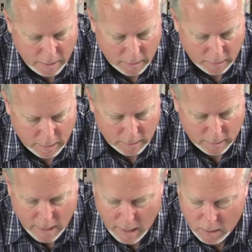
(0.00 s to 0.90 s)
and
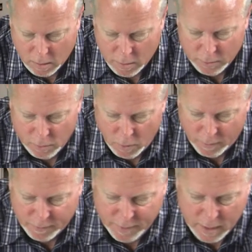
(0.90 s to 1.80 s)
get that onto
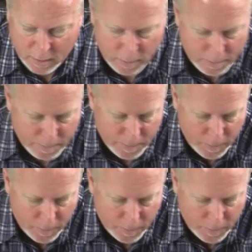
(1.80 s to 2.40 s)
our vellum,